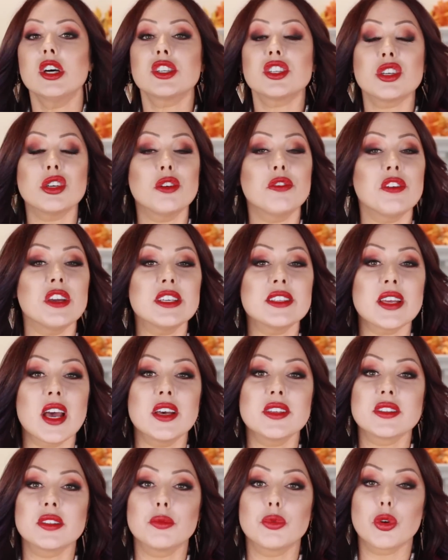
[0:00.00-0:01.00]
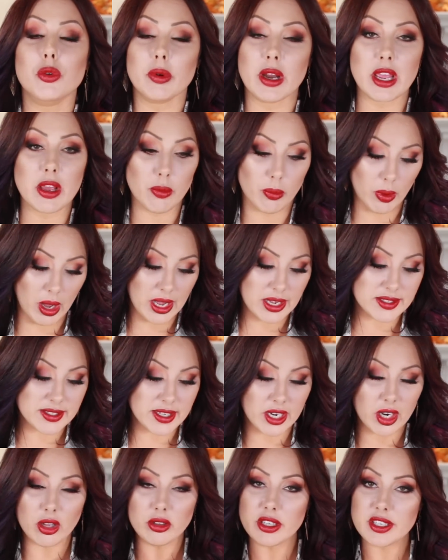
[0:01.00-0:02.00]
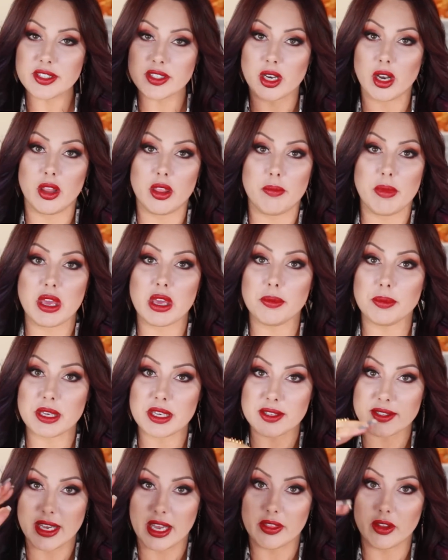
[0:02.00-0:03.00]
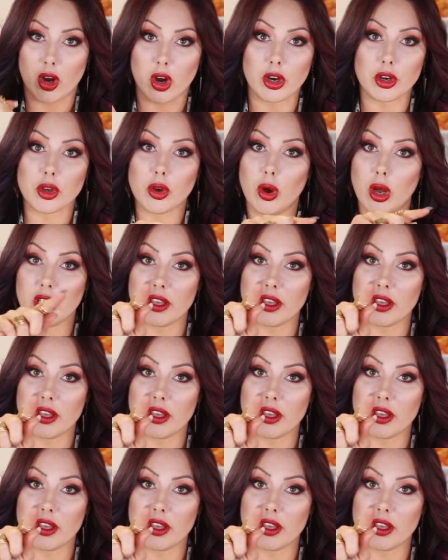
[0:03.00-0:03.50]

Too Faced has some great ones, and I'll list it on the Makeup Geek site in the article.